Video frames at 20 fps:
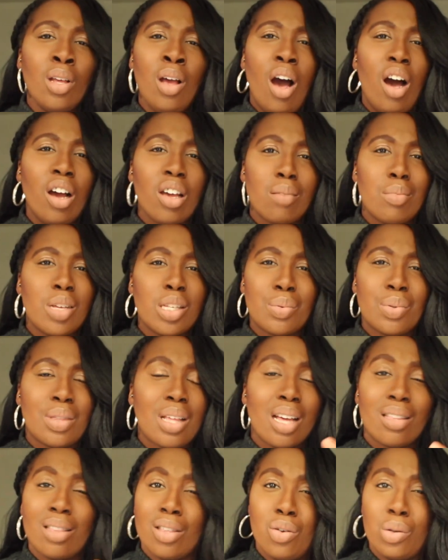arguments with
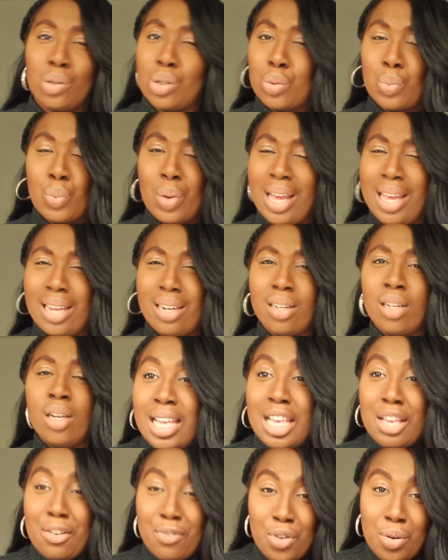that, then you're just weird.
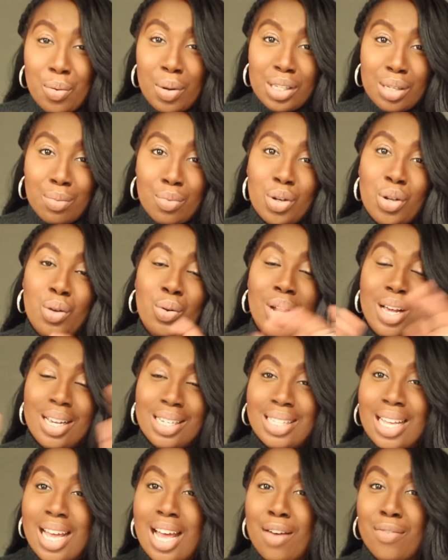If you are someone who
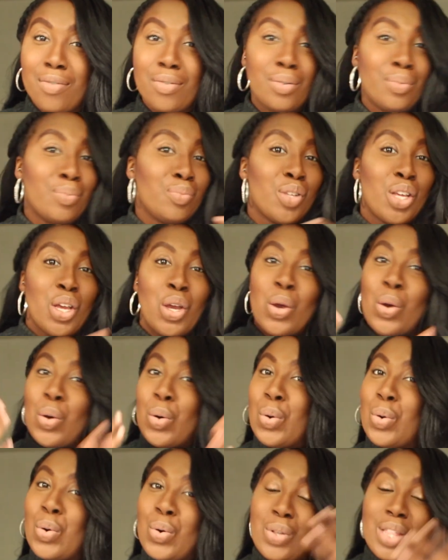likes to have
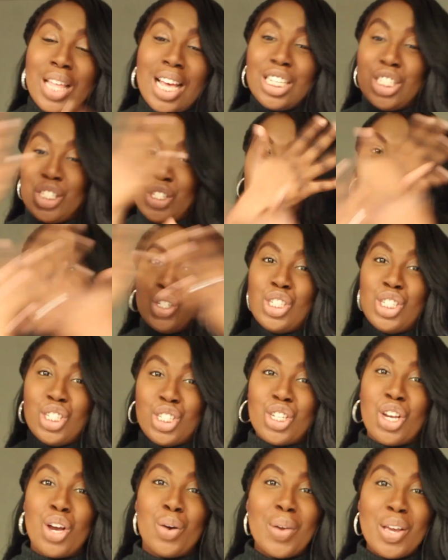all that
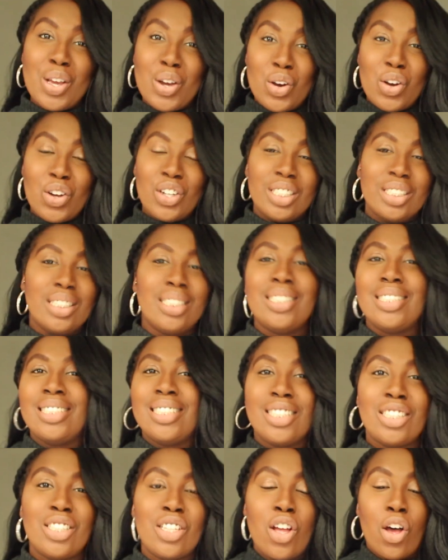zhuzh going on,
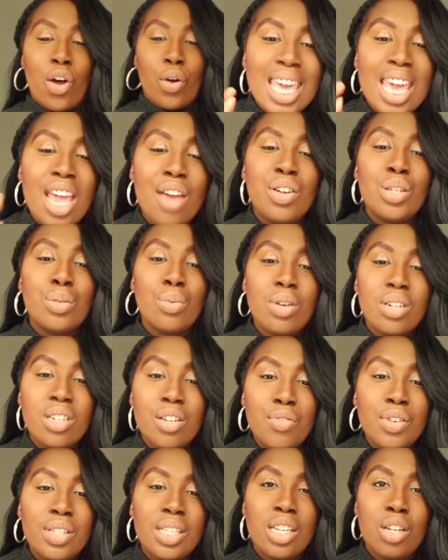no. Here is where it
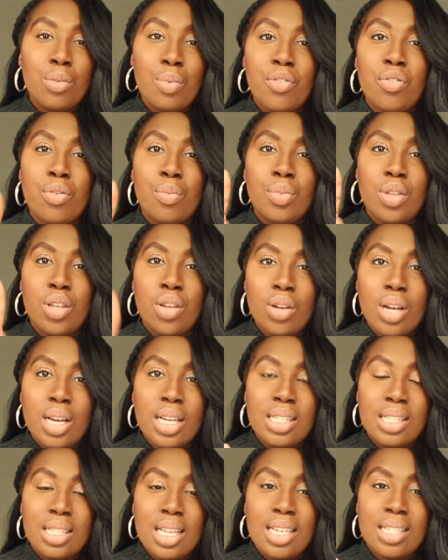differs a little bit from the
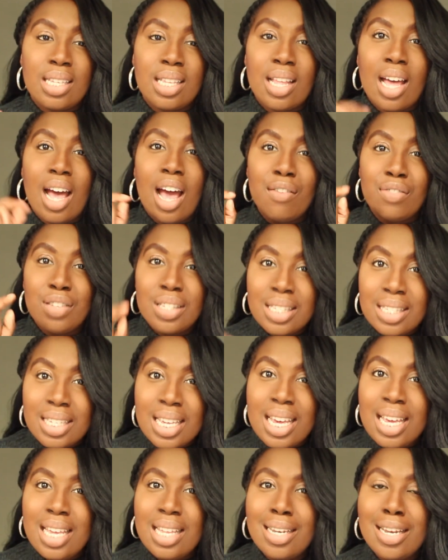United States, in that I've
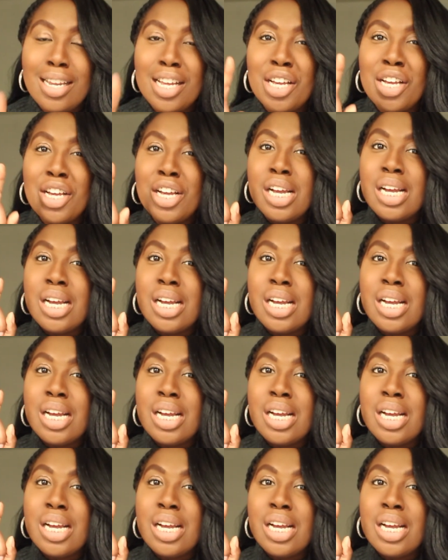seen